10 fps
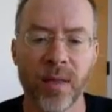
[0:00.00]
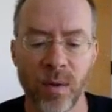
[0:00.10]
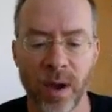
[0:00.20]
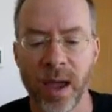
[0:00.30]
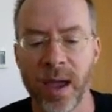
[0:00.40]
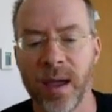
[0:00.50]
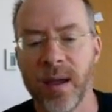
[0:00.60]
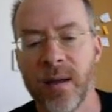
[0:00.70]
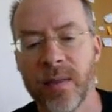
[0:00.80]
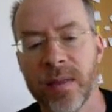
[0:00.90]
the way,
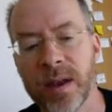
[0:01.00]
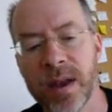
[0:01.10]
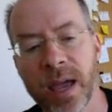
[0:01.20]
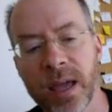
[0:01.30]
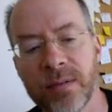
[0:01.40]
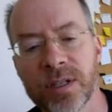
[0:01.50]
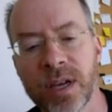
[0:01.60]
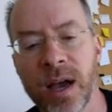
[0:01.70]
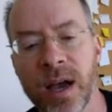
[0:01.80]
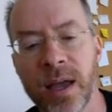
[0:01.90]
the negative
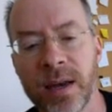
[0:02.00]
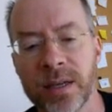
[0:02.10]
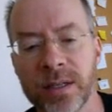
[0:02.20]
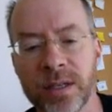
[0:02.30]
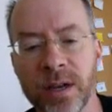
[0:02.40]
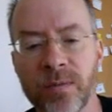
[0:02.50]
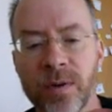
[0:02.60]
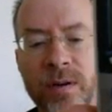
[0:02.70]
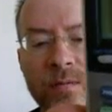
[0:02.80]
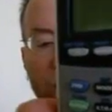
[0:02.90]
sign is different